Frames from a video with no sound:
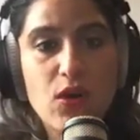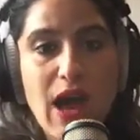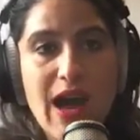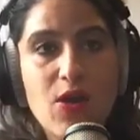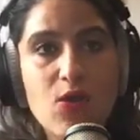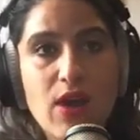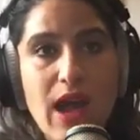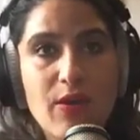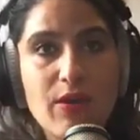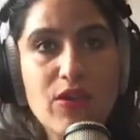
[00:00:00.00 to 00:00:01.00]
How
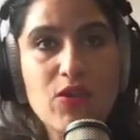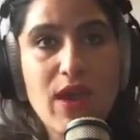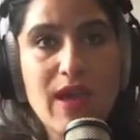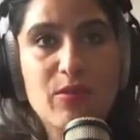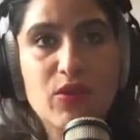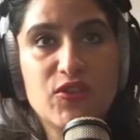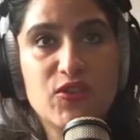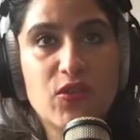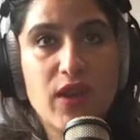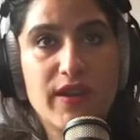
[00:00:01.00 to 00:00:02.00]
are you able
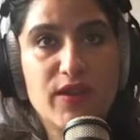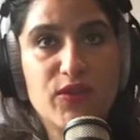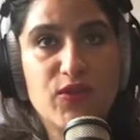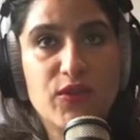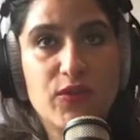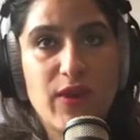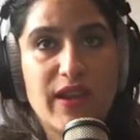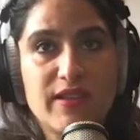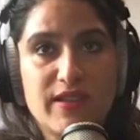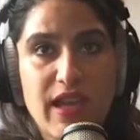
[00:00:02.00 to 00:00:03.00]
to kind of
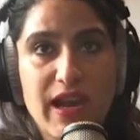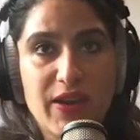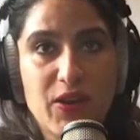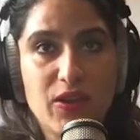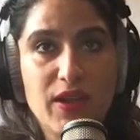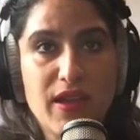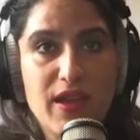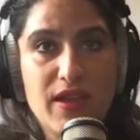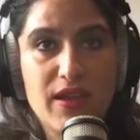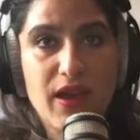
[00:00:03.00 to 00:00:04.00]
reconcile
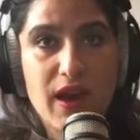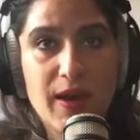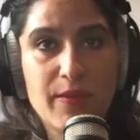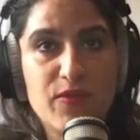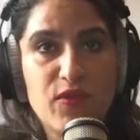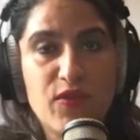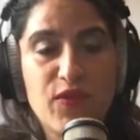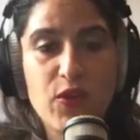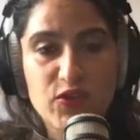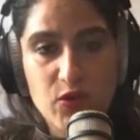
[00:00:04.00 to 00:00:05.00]

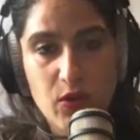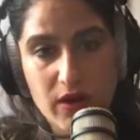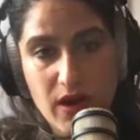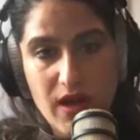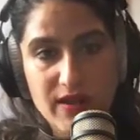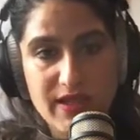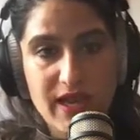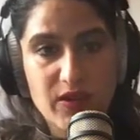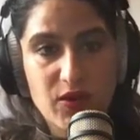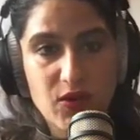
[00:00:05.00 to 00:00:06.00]
folks who are
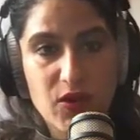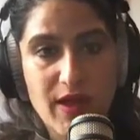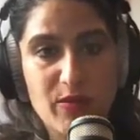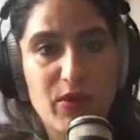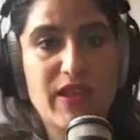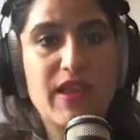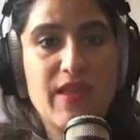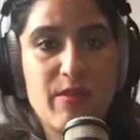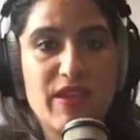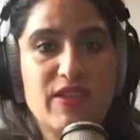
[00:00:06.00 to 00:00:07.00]
non-technical and bringing
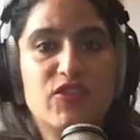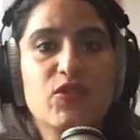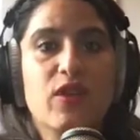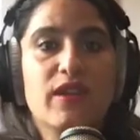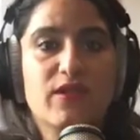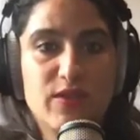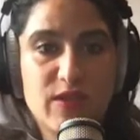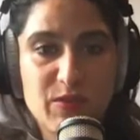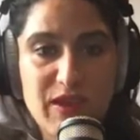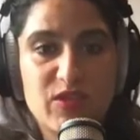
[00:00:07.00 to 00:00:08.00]
them into kind of a
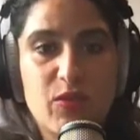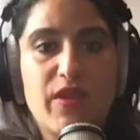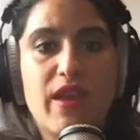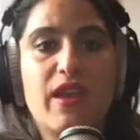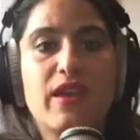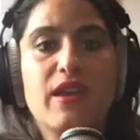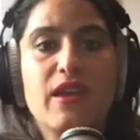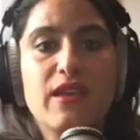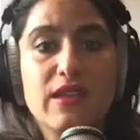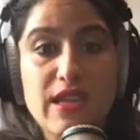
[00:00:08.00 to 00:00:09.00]
space where they
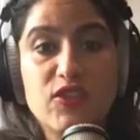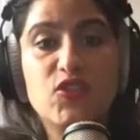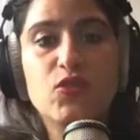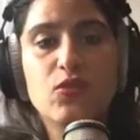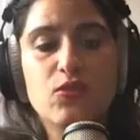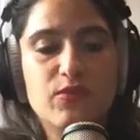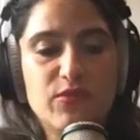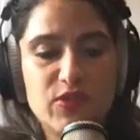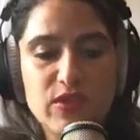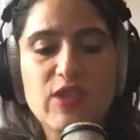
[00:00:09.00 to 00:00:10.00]
need to
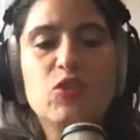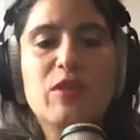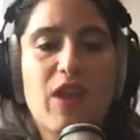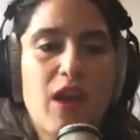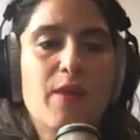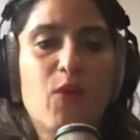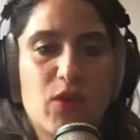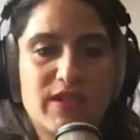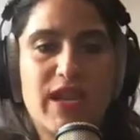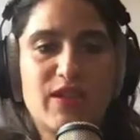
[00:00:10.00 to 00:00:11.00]
become more
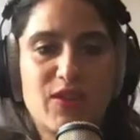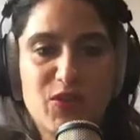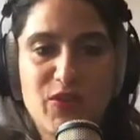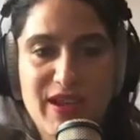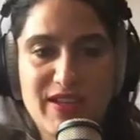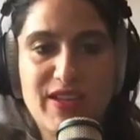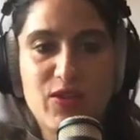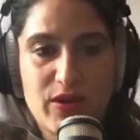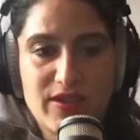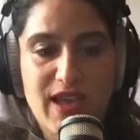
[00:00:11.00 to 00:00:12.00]
technical, right, in
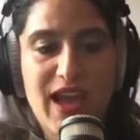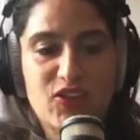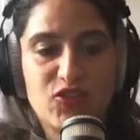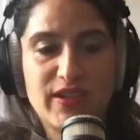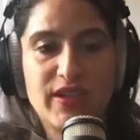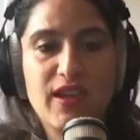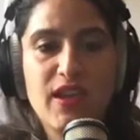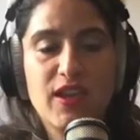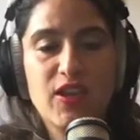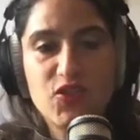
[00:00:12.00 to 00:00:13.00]
order to actually
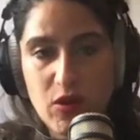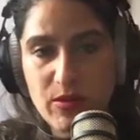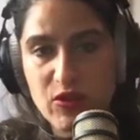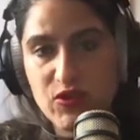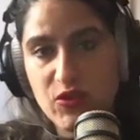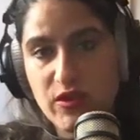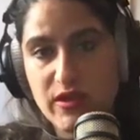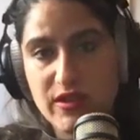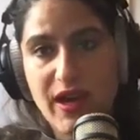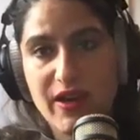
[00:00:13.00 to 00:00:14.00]
contribute to the
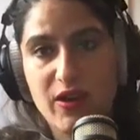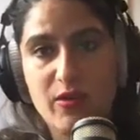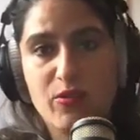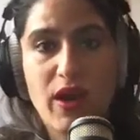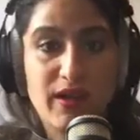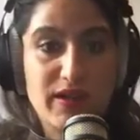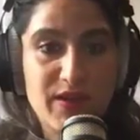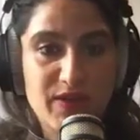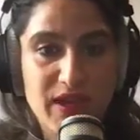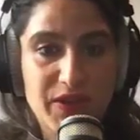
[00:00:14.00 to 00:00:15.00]
entire product life
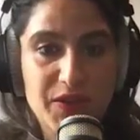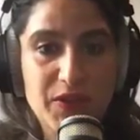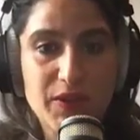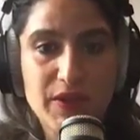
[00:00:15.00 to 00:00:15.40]
cycle?